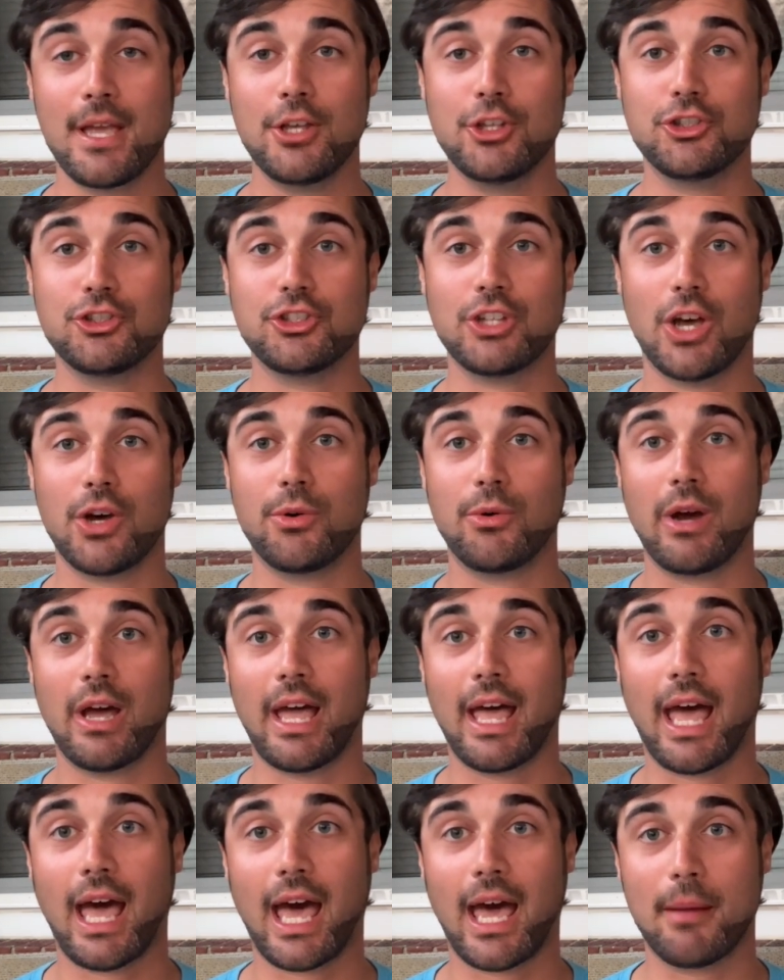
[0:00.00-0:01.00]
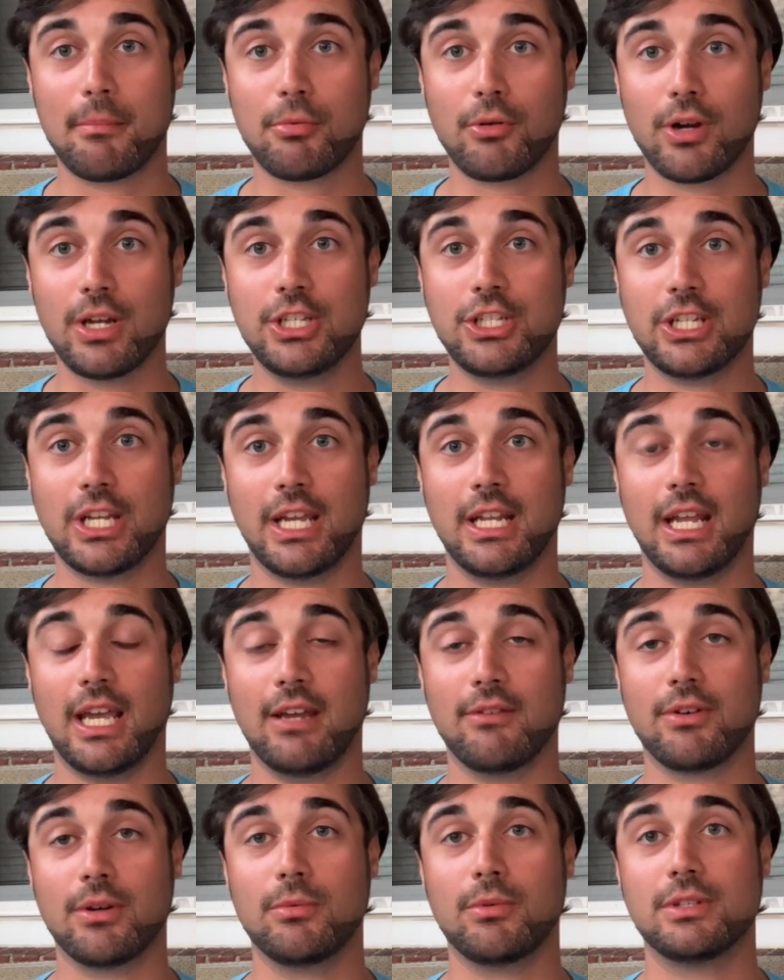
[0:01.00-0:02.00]
So I appreciate
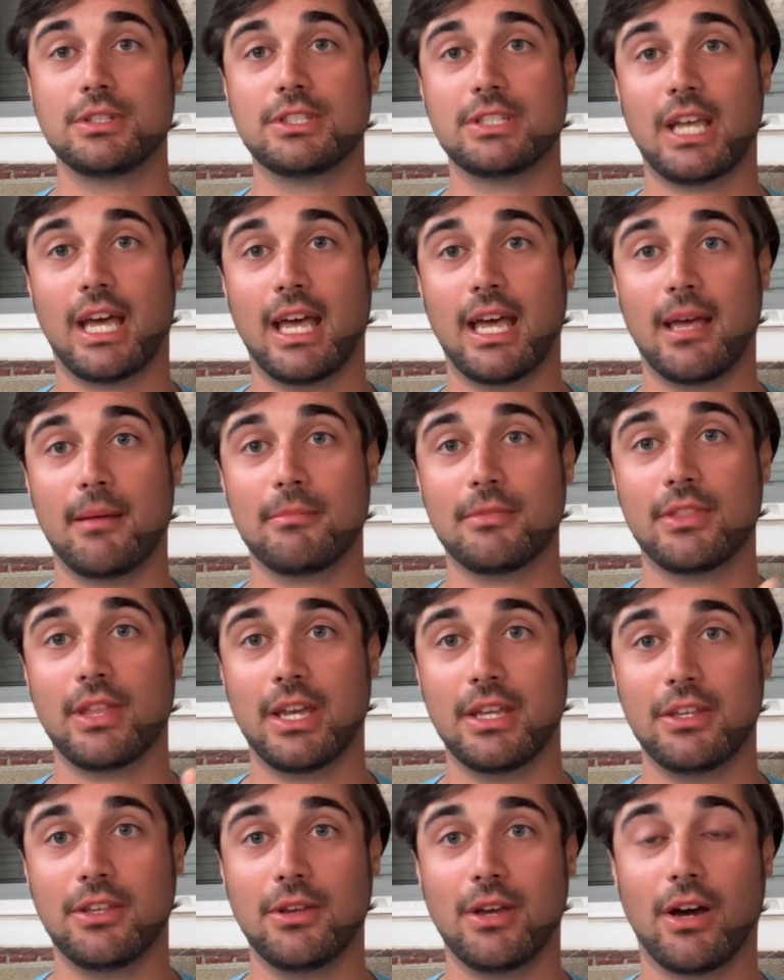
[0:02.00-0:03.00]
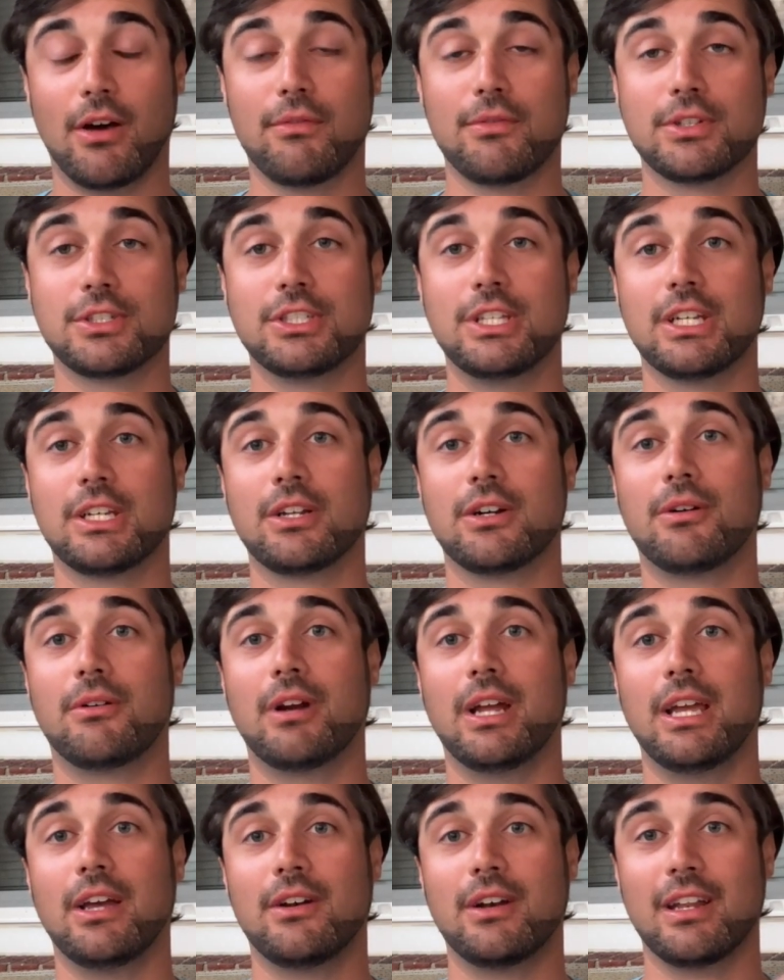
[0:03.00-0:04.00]
everyone's time. Thank you all for sticking
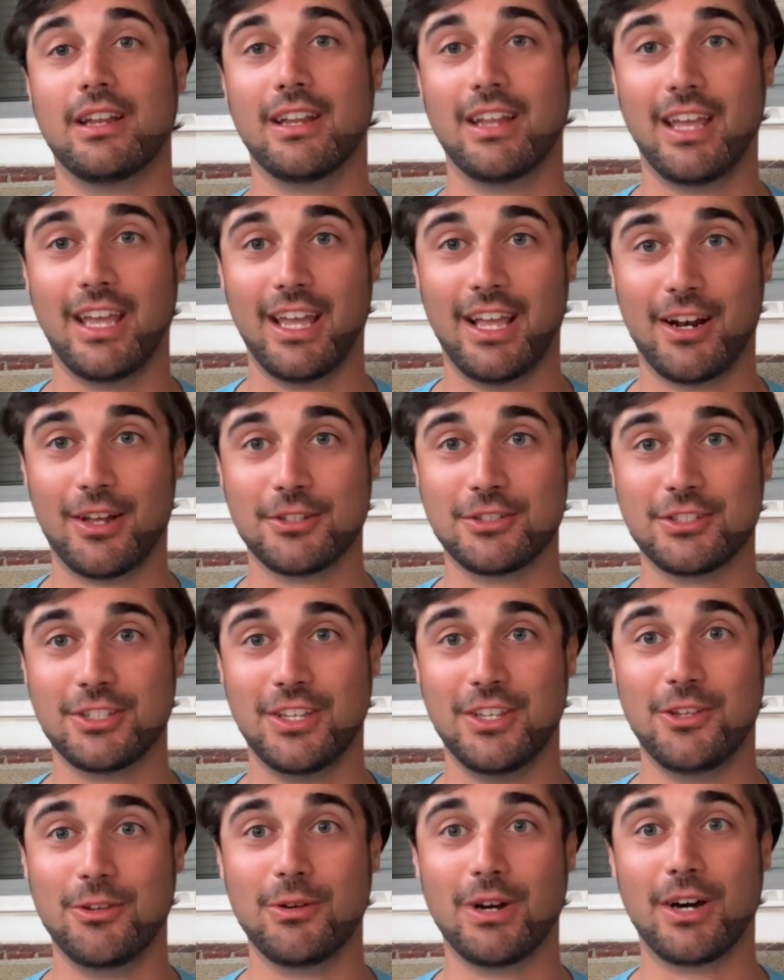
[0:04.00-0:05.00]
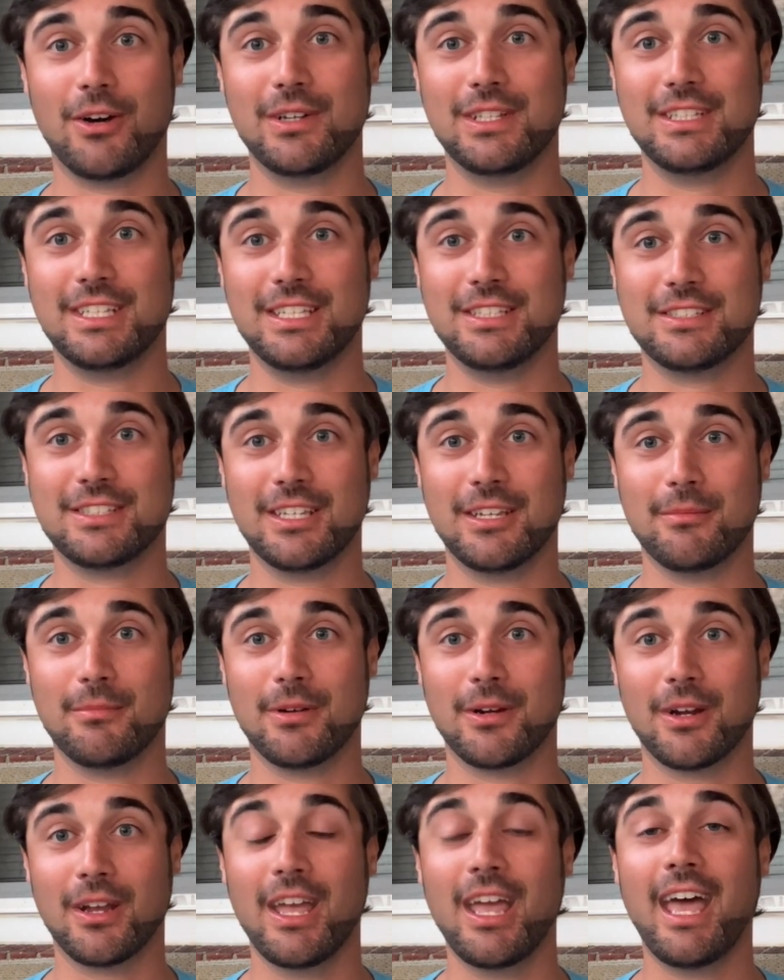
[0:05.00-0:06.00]
around, and I'll see you all in
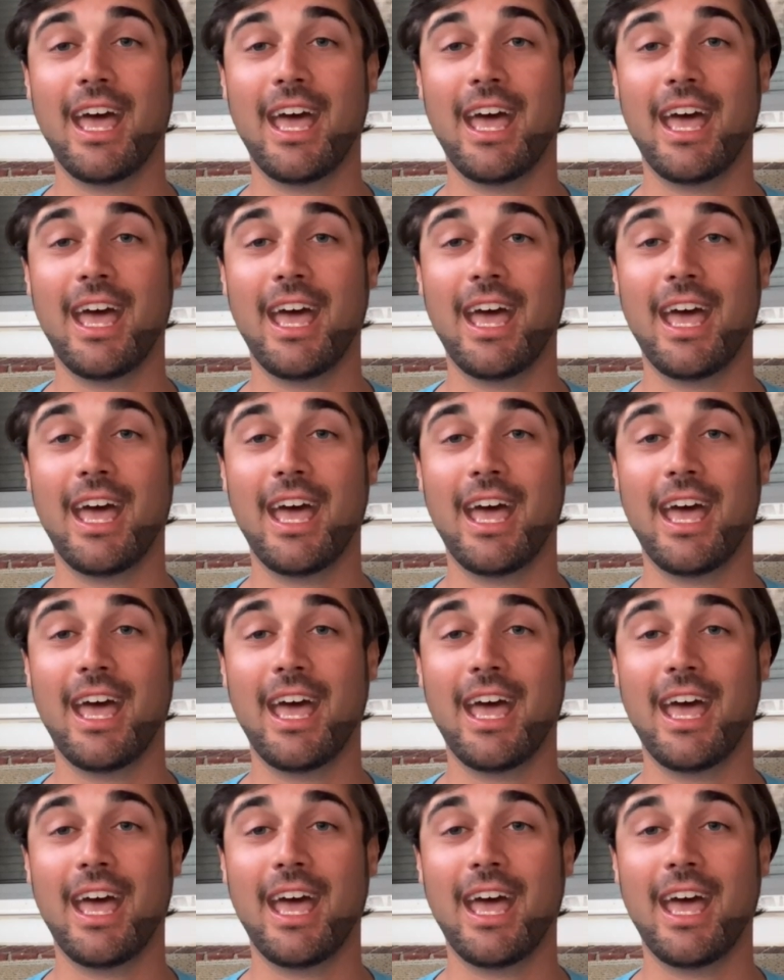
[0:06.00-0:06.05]
December.